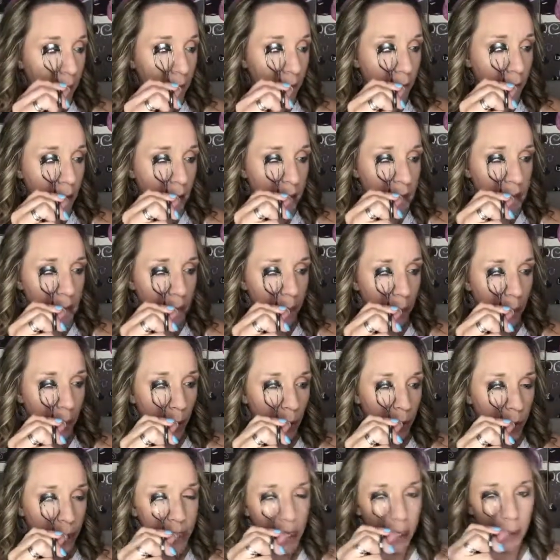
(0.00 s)
bad depth
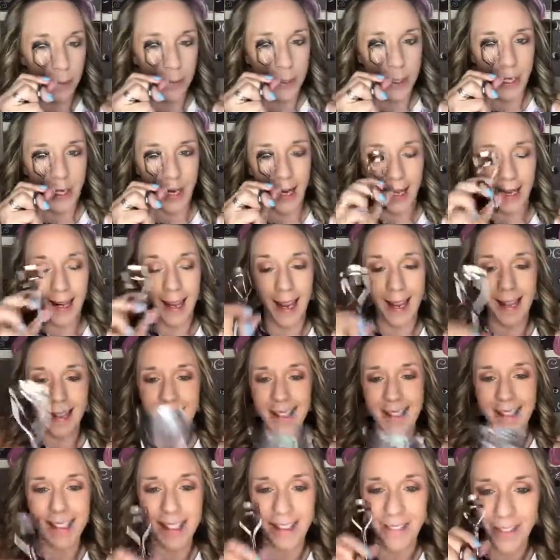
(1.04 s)
perception. I can't
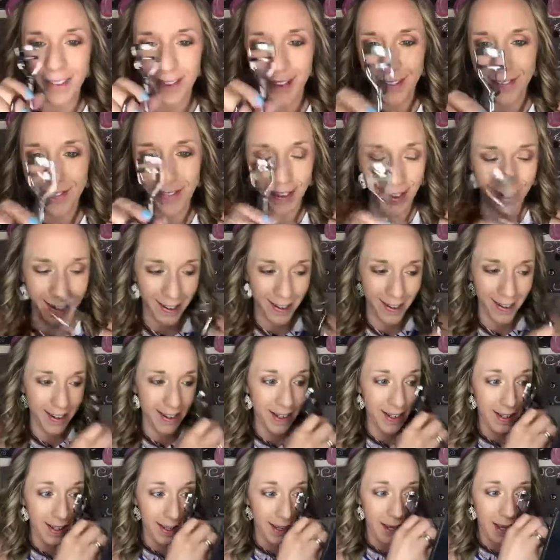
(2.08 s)
see very far.
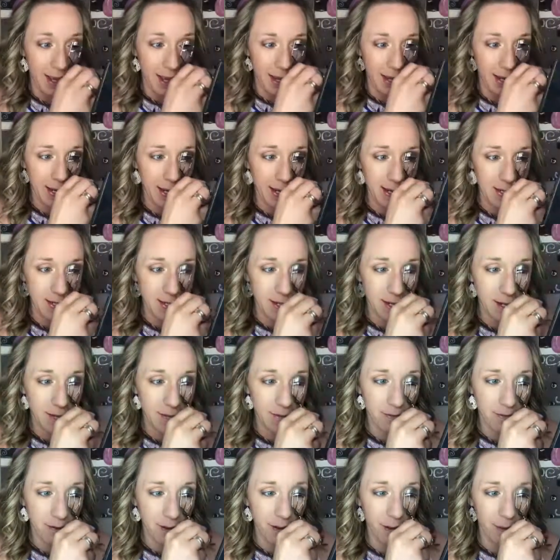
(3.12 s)
I can't tell how
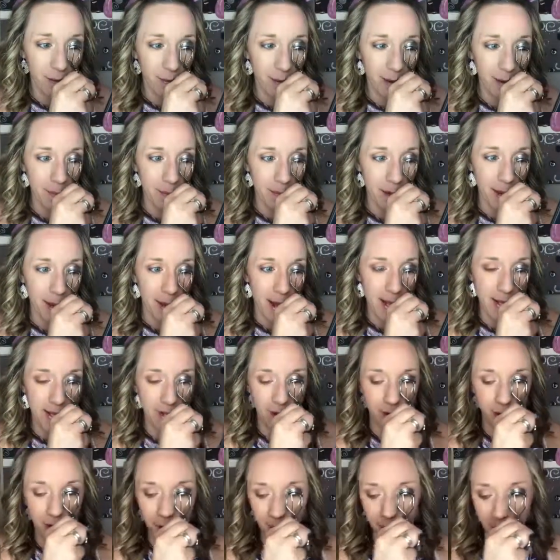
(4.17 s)
far away my eyes
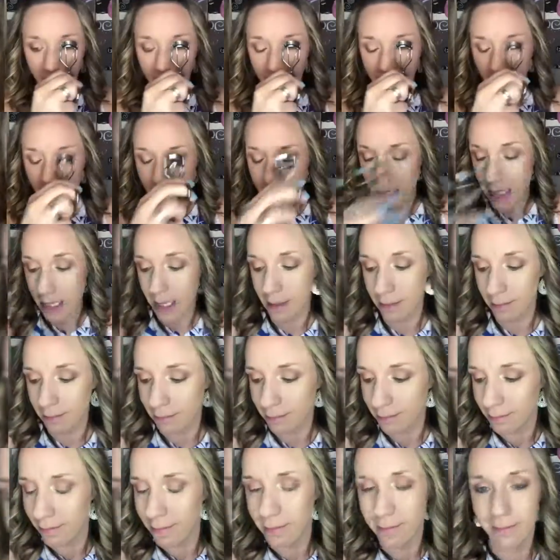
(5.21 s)
are from my hand.
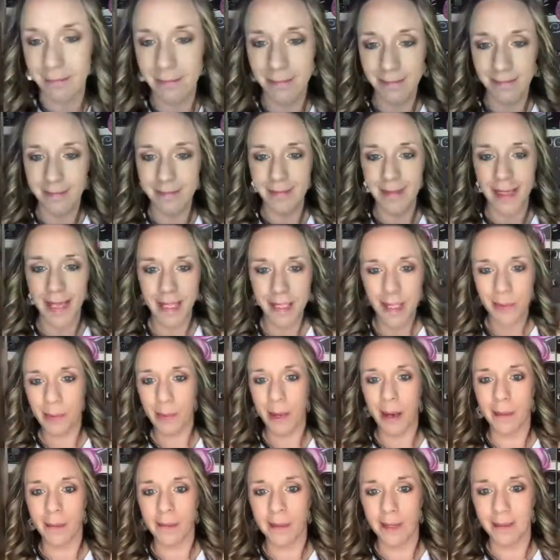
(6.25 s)
It's a
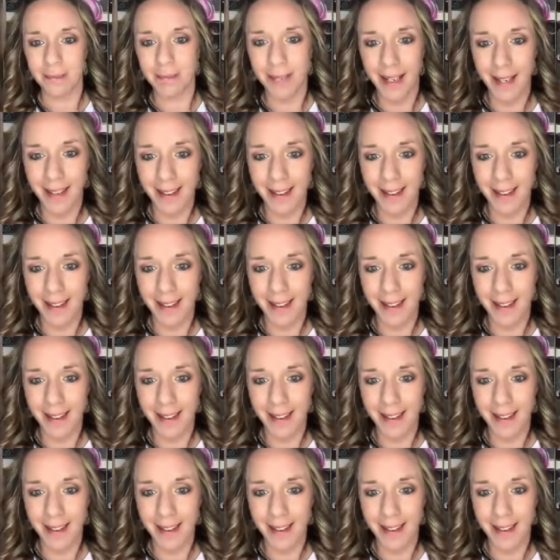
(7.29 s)
problem.